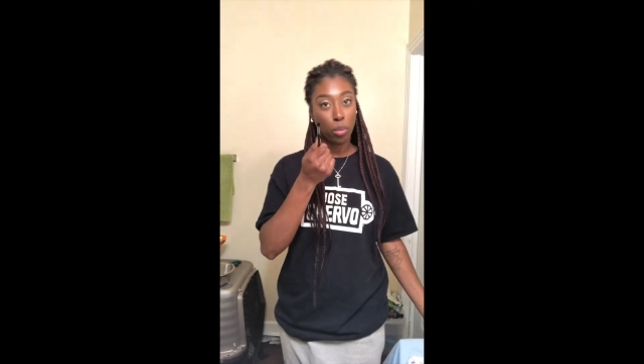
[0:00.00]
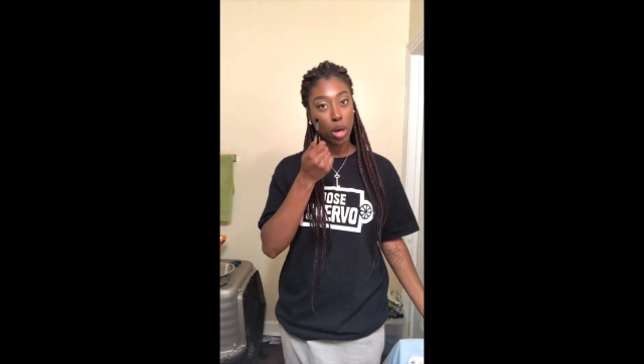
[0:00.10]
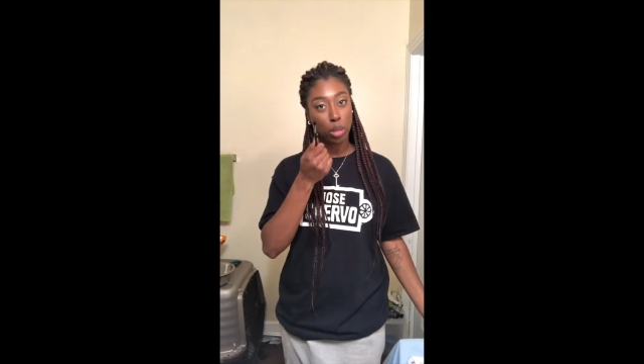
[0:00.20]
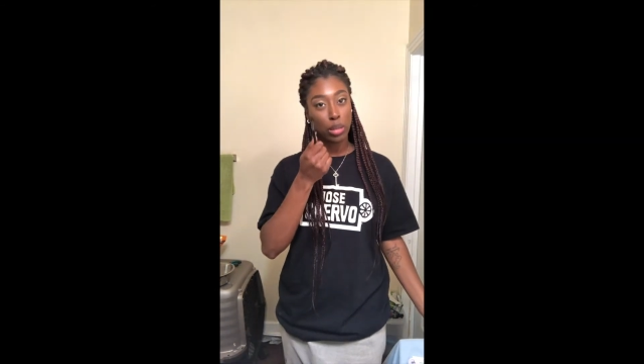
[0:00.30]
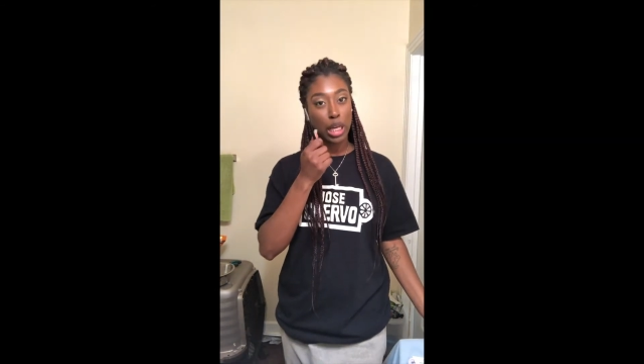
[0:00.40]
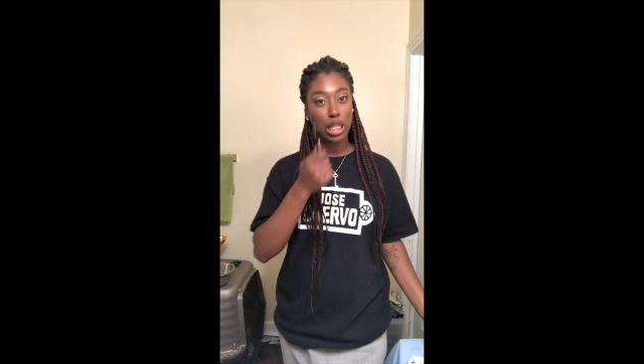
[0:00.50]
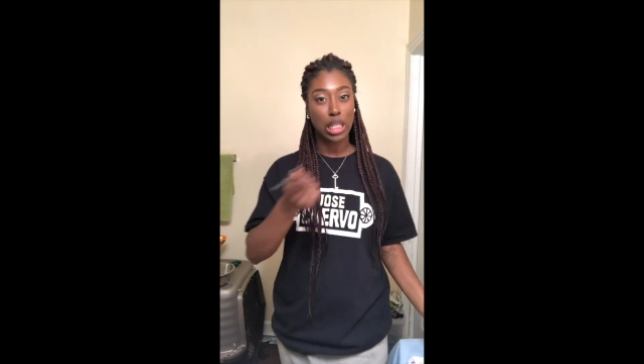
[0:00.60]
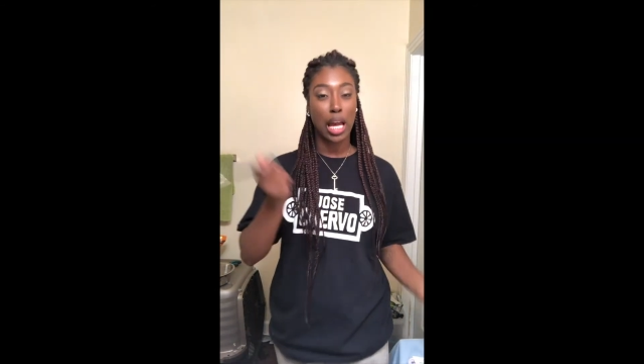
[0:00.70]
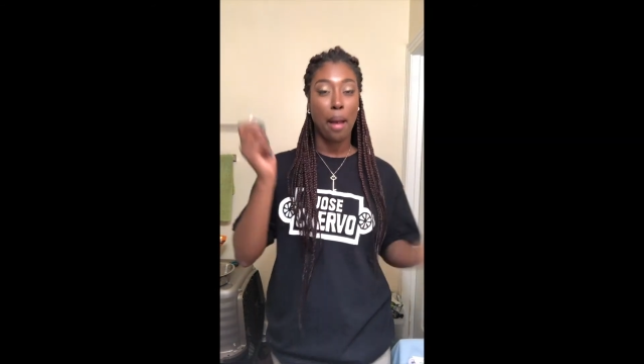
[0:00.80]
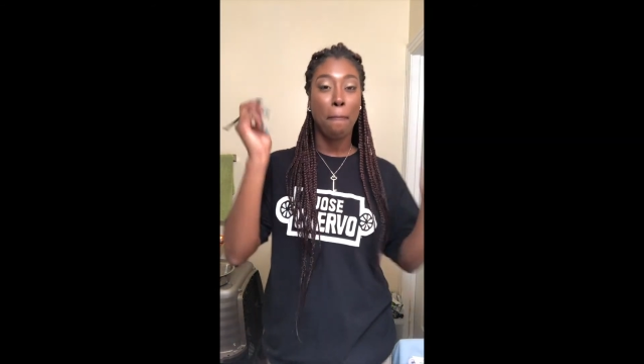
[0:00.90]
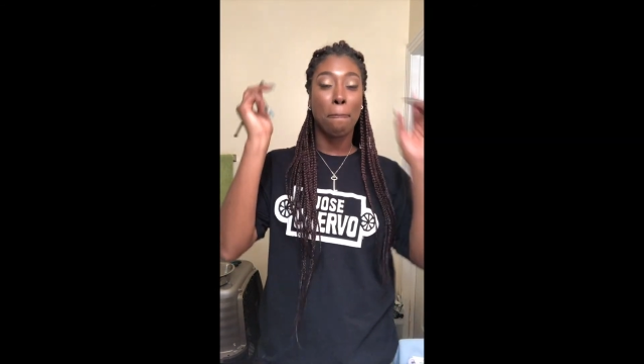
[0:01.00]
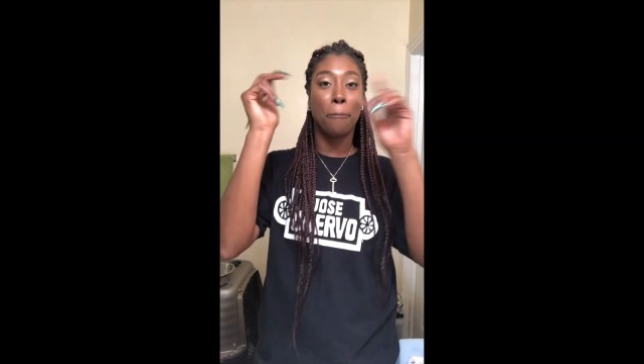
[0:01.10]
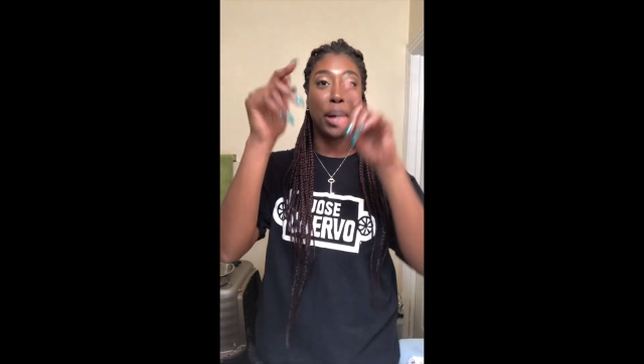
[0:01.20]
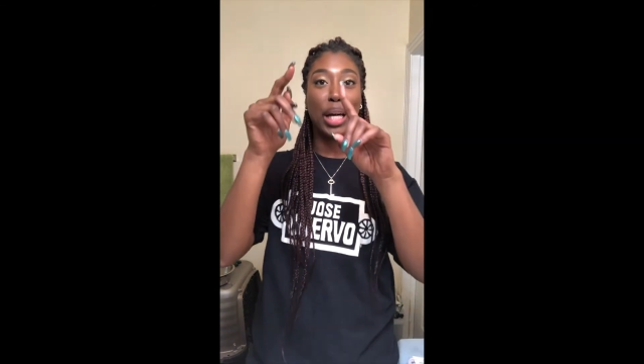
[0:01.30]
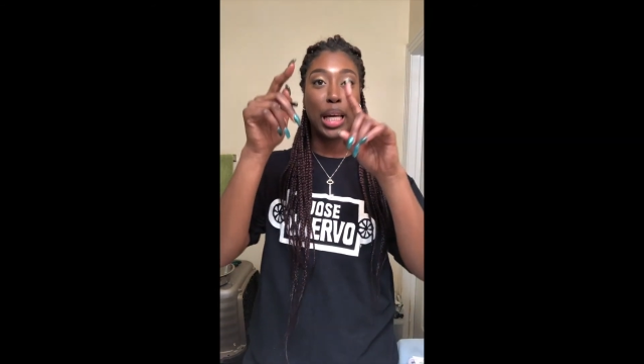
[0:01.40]
for the bottom lash
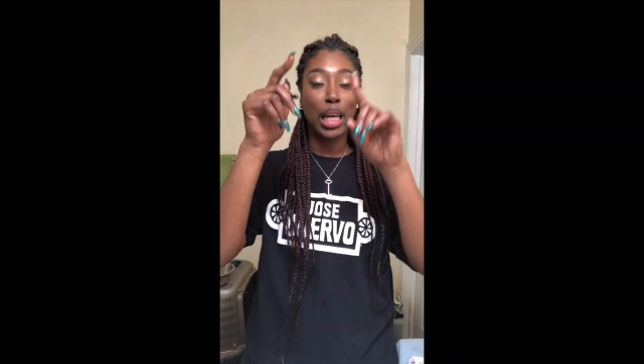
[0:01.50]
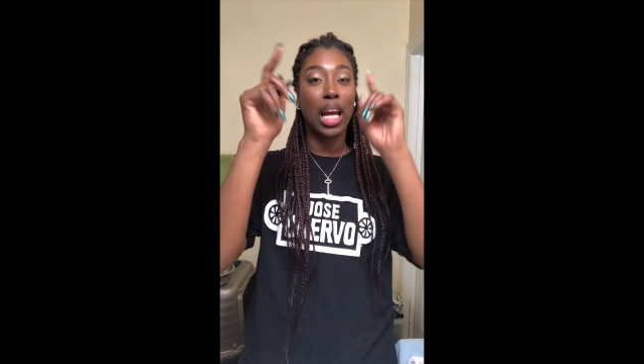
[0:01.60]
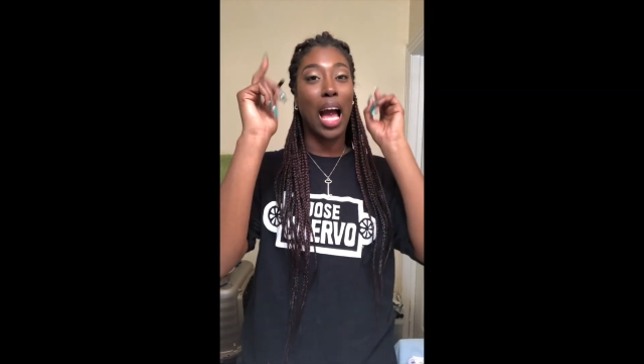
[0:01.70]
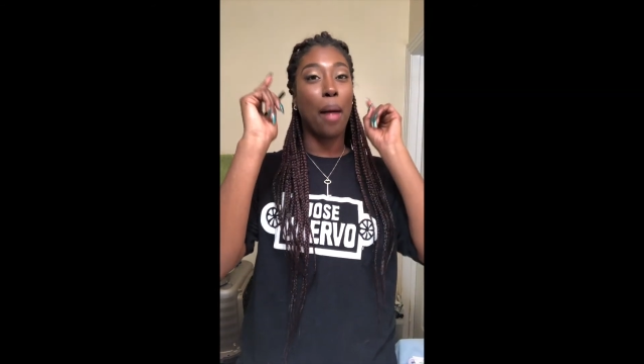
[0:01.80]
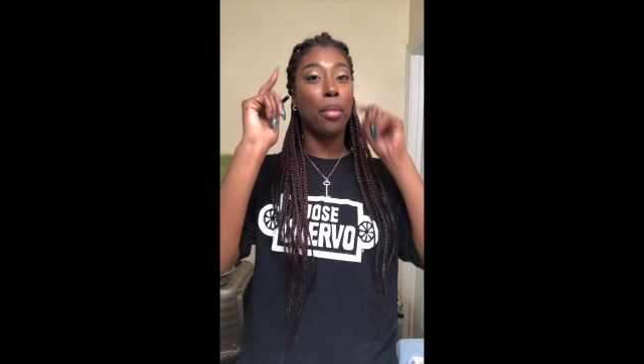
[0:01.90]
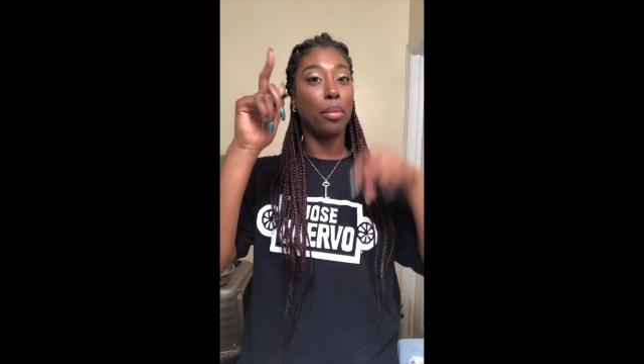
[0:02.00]
line, but